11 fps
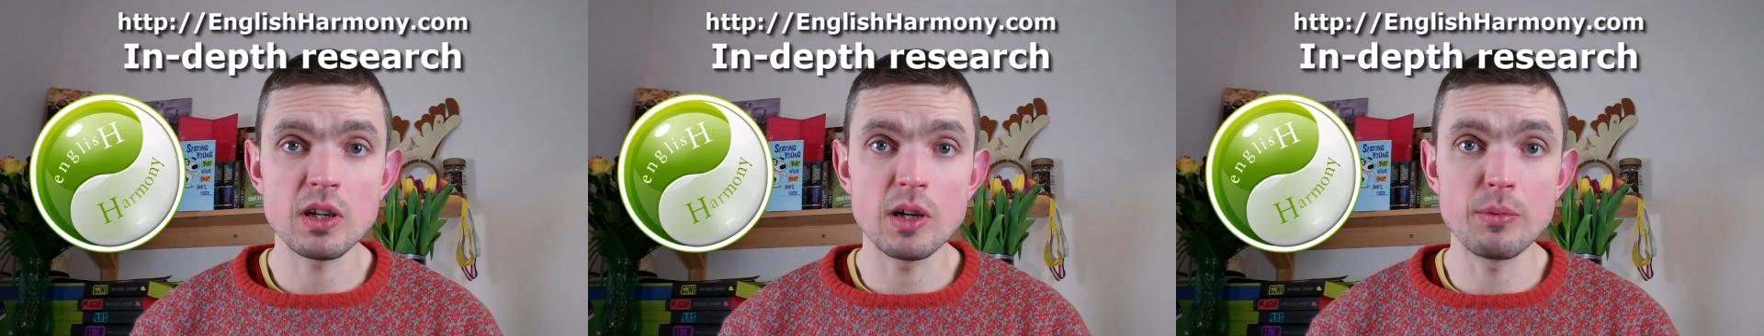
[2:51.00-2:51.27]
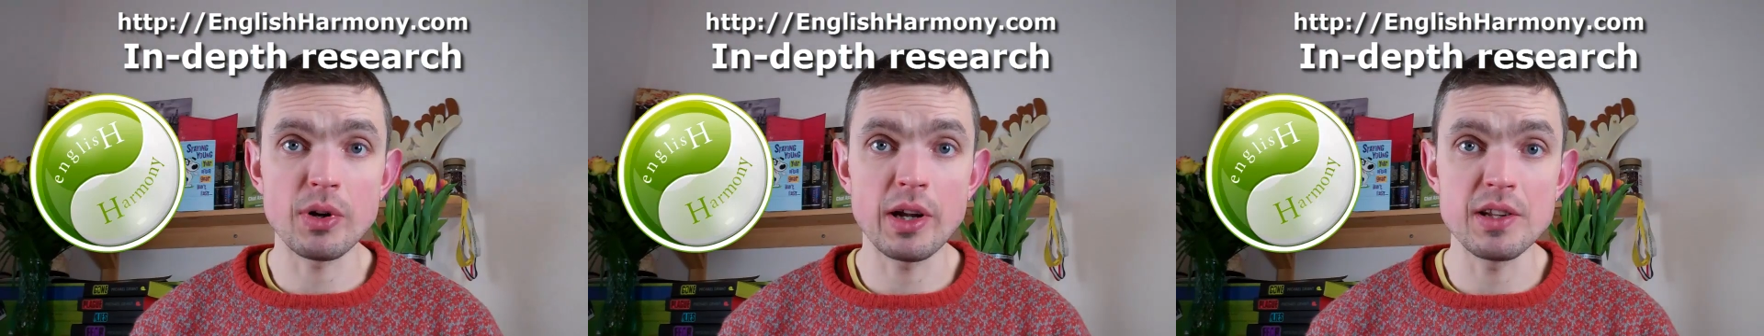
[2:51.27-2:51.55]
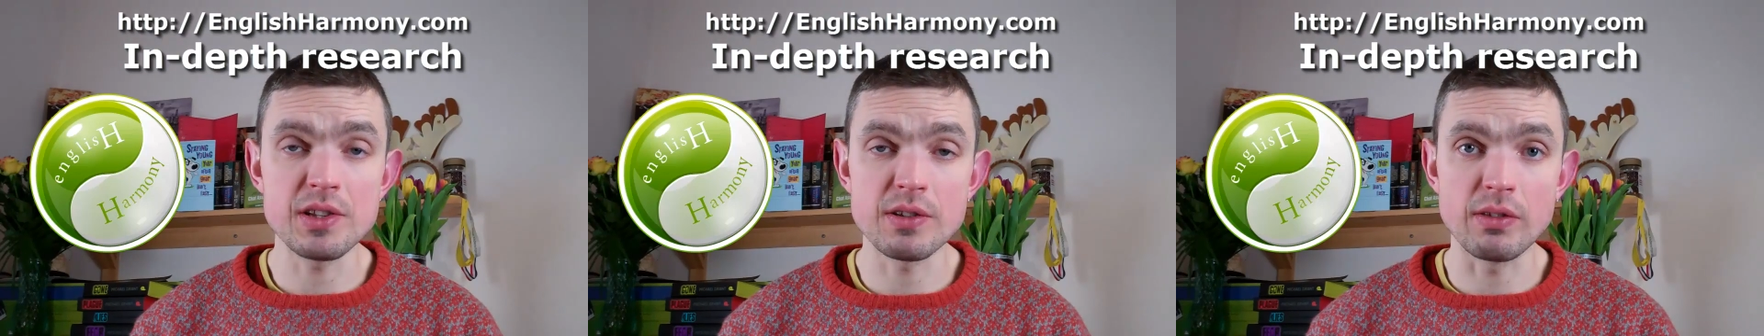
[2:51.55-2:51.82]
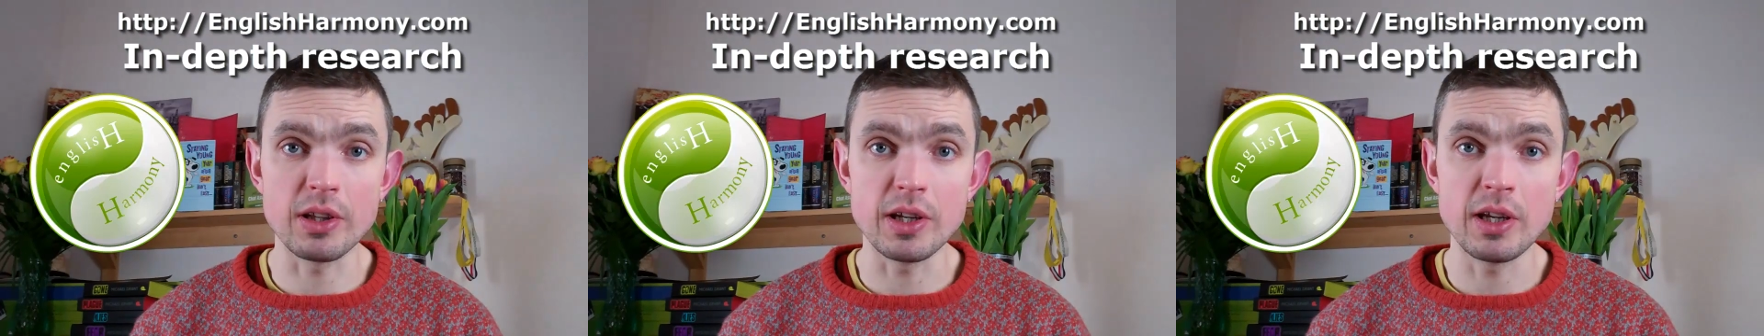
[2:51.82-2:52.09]

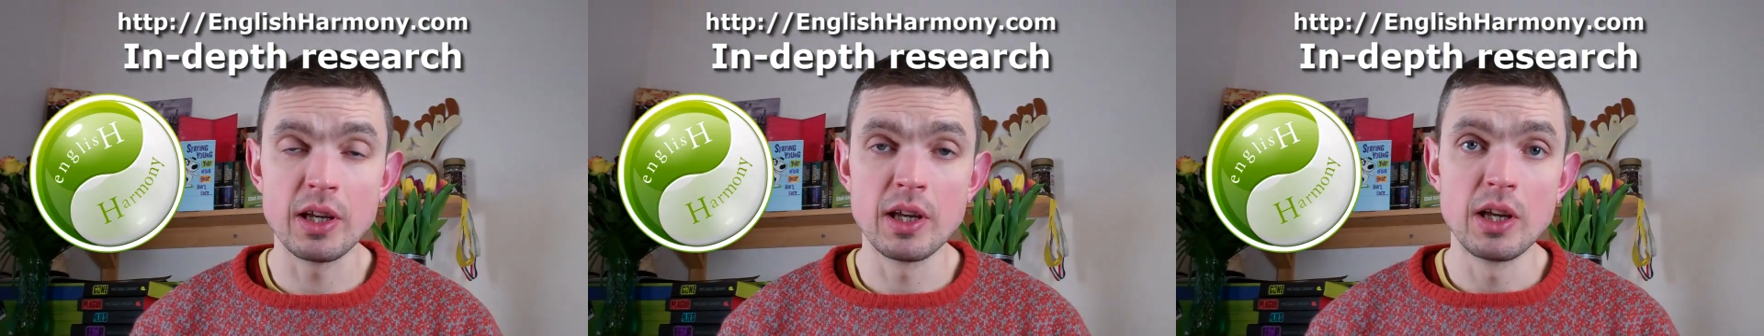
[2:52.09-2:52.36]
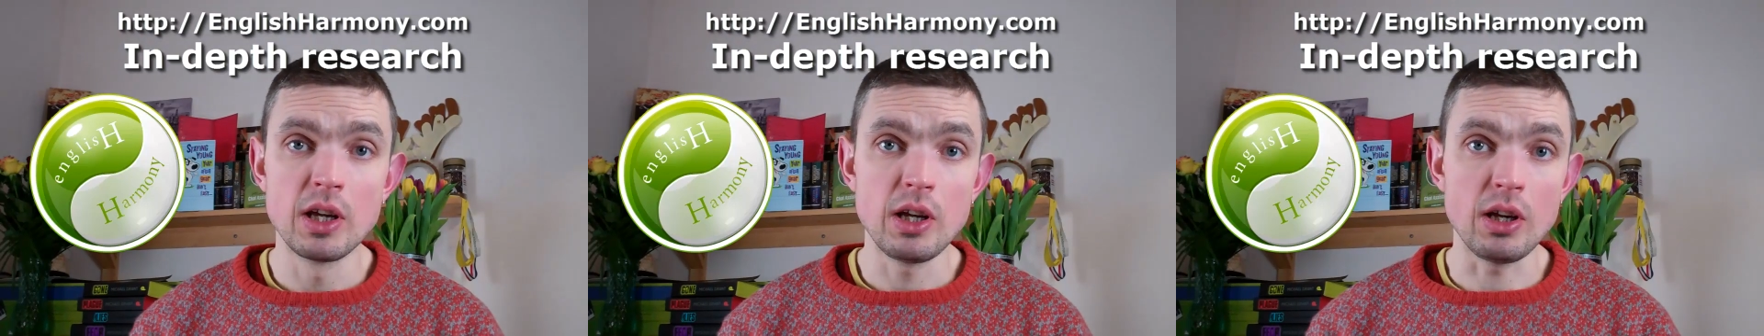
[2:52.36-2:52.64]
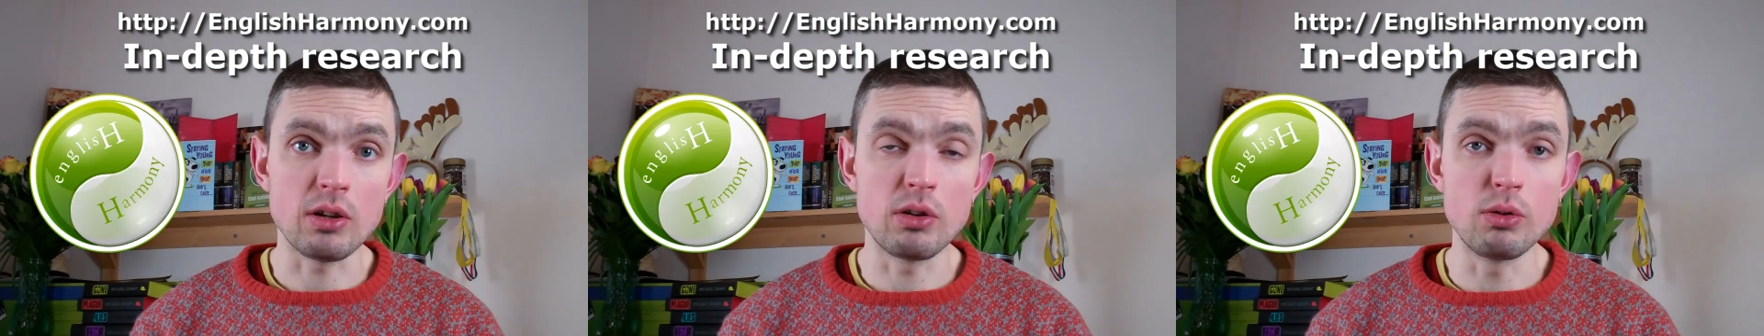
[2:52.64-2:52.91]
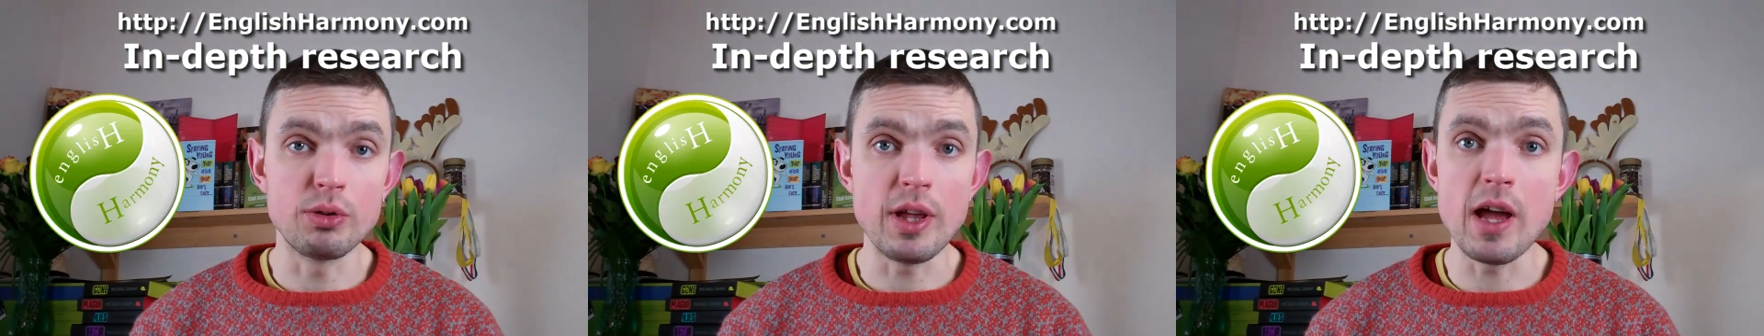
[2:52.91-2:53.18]
comprehensively
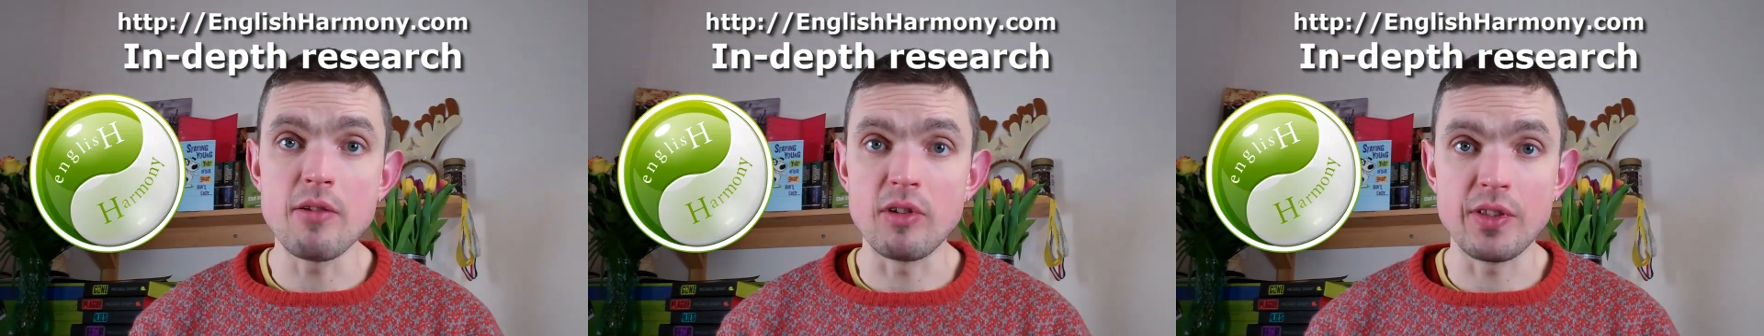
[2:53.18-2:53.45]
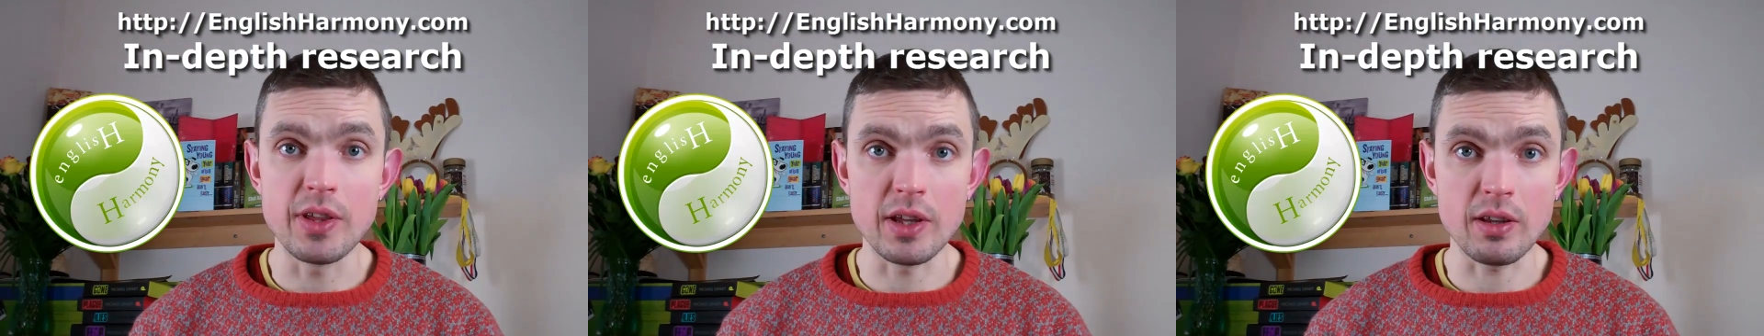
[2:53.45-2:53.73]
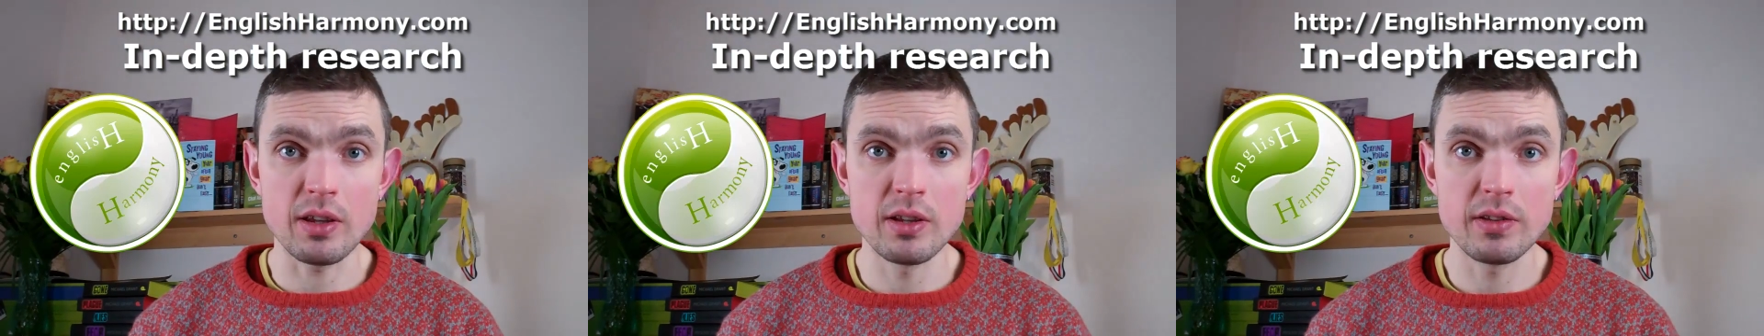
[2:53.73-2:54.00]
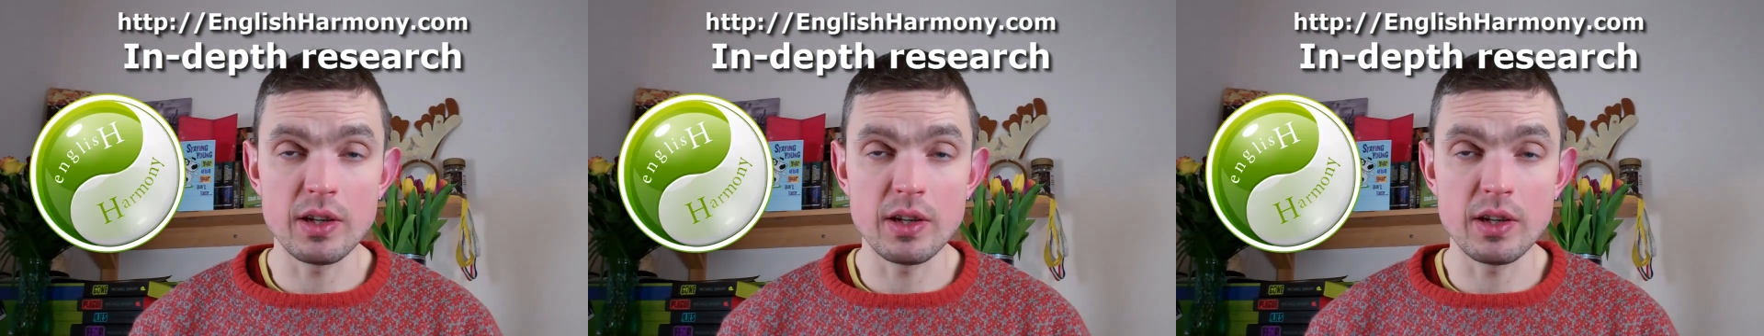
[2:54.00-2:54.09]
include everything